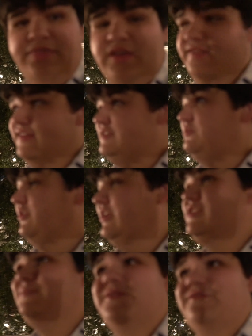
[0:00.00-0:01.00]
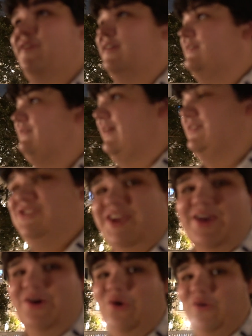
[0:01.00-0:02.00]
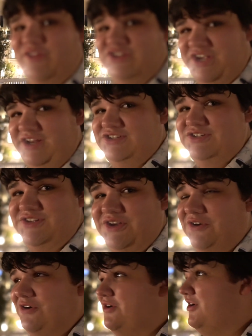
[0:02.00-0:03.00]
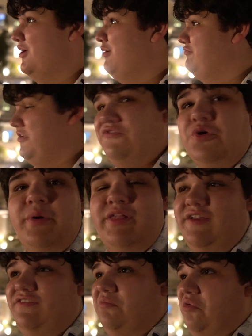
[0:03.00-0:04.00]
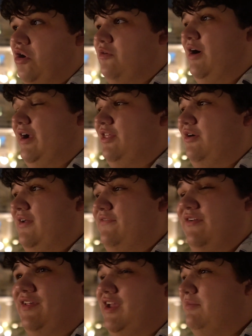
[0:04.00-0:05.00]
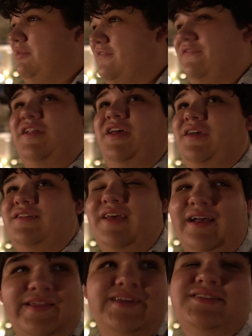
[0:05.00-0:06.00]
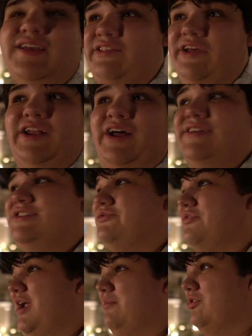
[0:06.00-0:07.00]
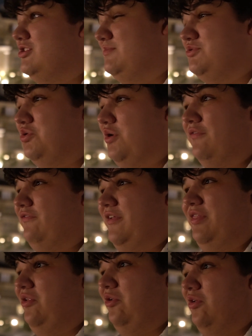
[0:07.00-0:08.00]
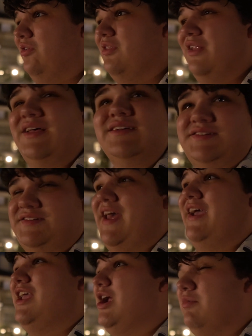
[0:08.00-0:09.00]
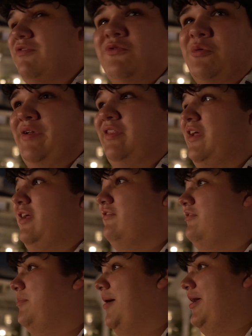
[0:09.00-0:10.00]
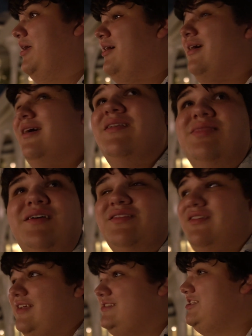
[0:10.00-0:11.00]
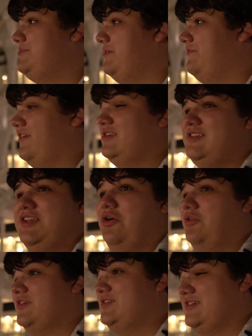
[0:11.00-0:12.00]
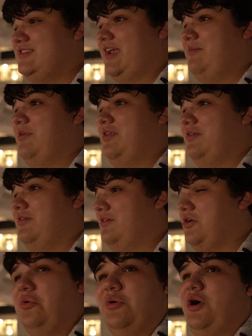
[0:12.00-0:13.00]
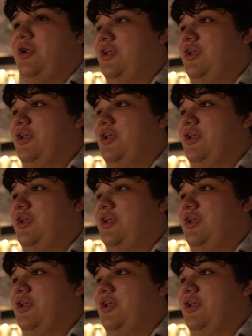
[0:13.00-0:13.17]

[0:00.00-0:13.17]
think at this point it's been fun to kind of check out all the changes here. Before we leave the Boardwalk, though, I feel like it'd be fitting to at least get like an ice cream or some sort of fun little snack here before we leave. But nonetheless, it's been fun to see all this excitement going on